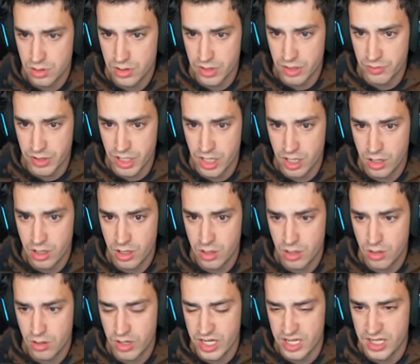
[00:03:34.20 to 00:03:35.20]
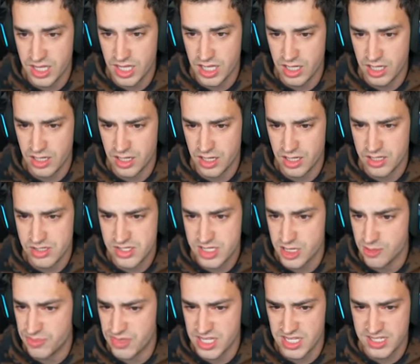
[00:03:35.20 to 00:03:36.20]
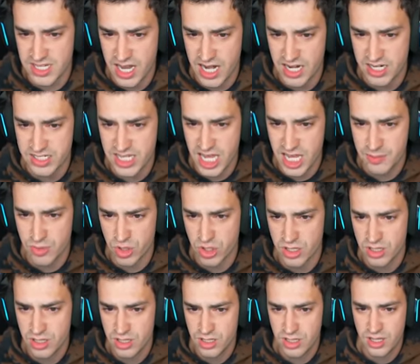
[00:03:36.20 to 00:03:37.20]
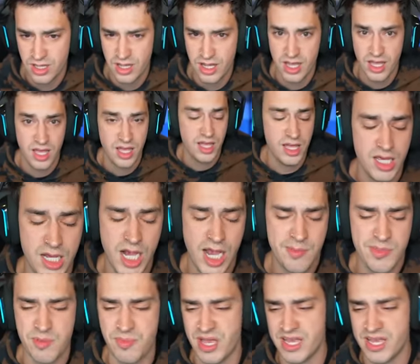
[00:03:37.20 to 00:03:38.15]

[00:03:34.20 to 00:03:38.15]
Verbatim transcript: There we go, and then skip the entire table. I'm the